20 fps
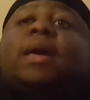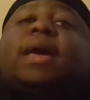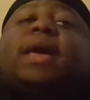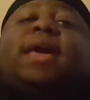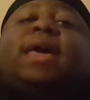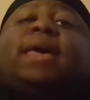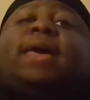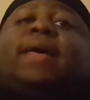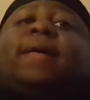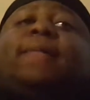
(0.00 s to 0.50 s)

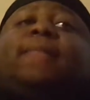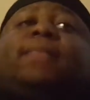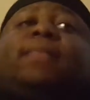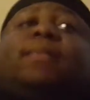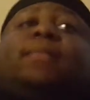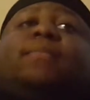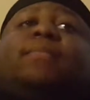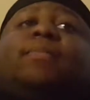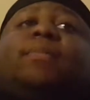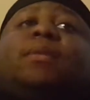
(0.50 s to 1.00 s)
And
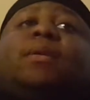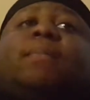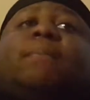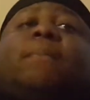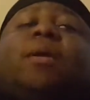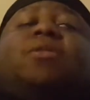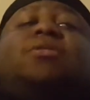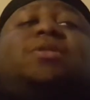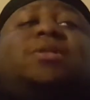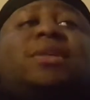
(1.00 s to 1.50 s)

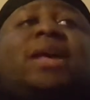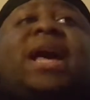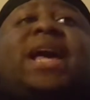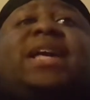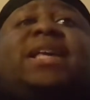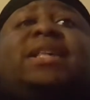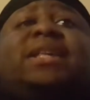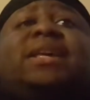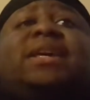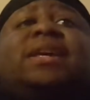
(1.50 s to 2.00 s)
most
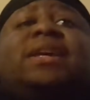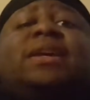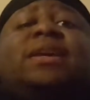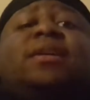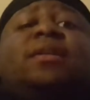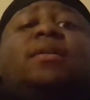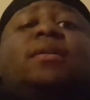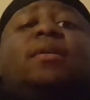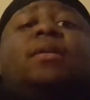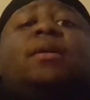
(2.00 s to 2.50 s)
likely,
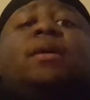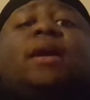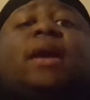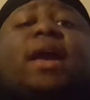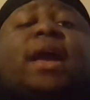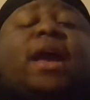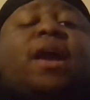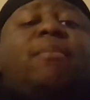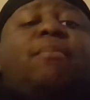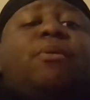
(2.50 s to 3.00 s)

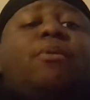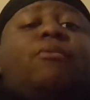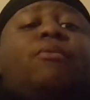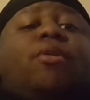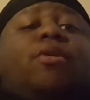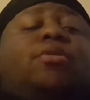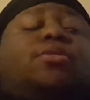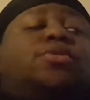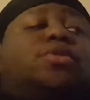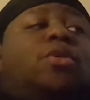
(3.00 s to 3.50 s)
Amber
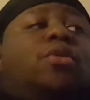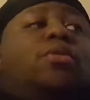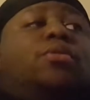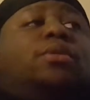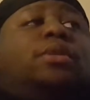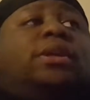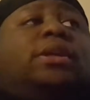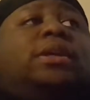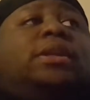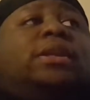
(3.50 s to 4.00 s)
Rose
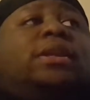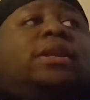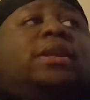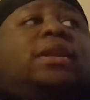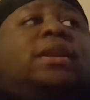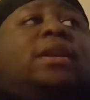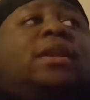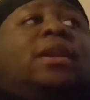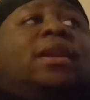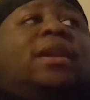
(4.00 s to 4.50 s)
only
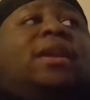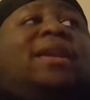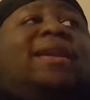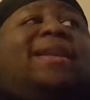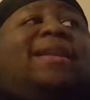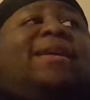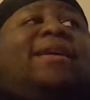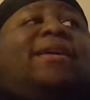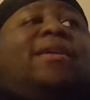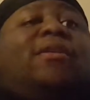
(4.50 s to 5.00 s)

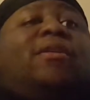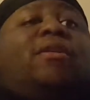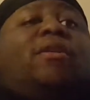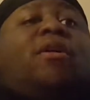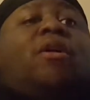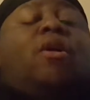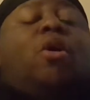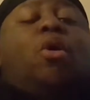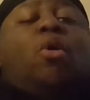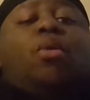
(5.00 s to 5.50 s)

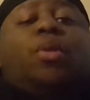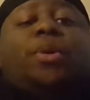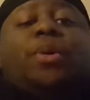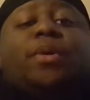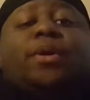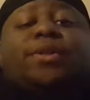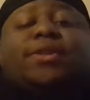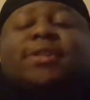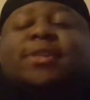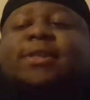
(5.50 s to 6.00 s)
hold
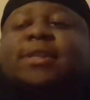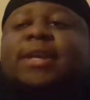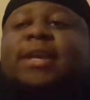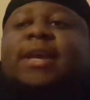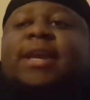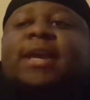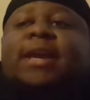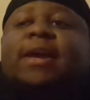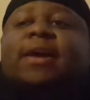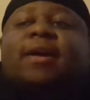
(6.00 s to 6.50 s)
on to
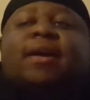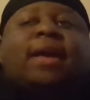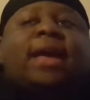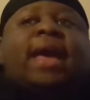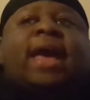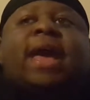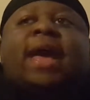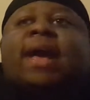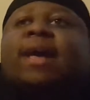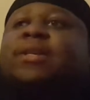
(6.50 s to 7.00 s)

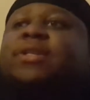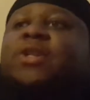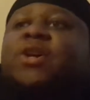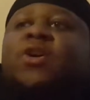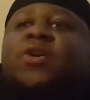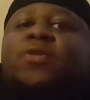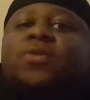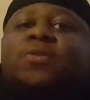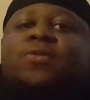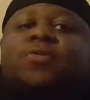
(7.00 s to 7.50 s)

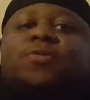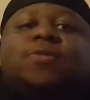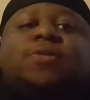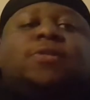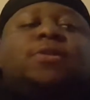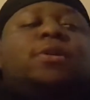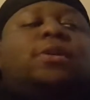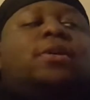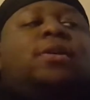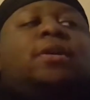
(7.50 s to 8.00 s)

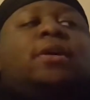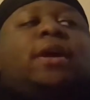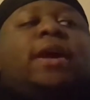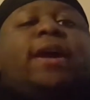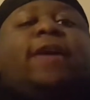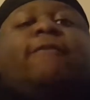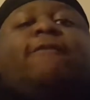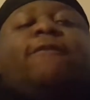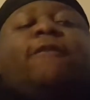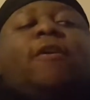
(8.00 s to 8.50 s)
assholes
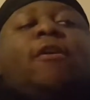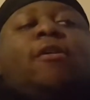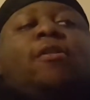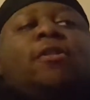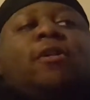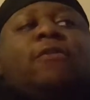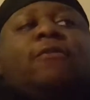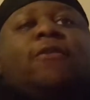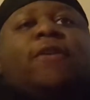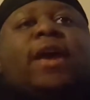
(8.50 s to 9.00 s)
and fall
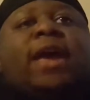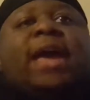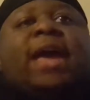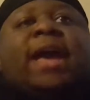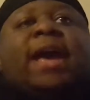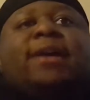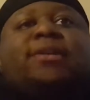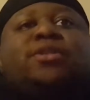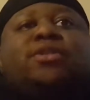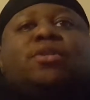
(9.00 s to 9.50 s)
in love with
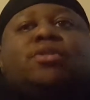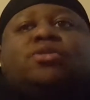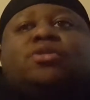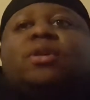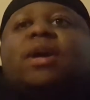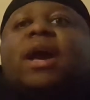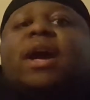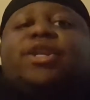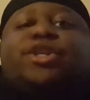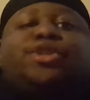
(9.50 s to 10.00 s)
assholes.
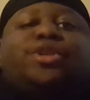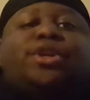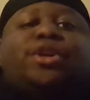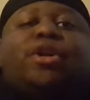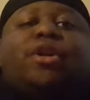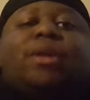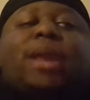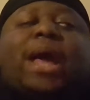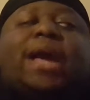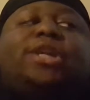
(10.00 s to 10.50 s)
You gotta treat
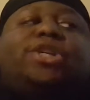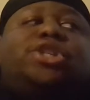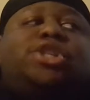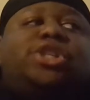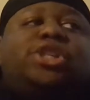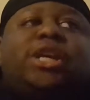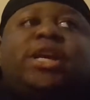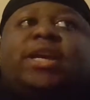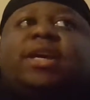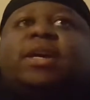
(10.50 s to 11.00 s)
her like
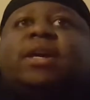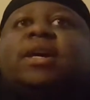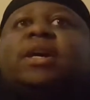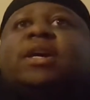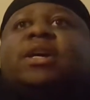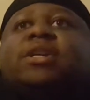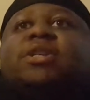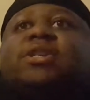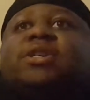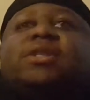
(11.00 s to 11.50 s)
shit.
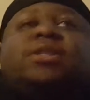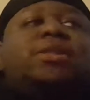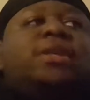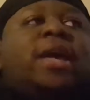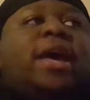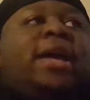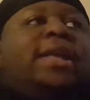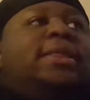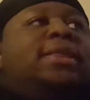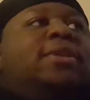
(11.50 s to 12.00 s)
Just
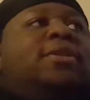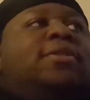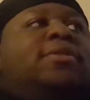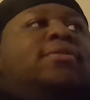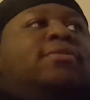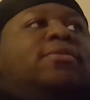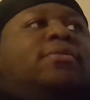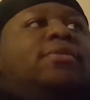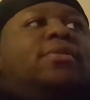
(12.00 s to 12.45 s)
like the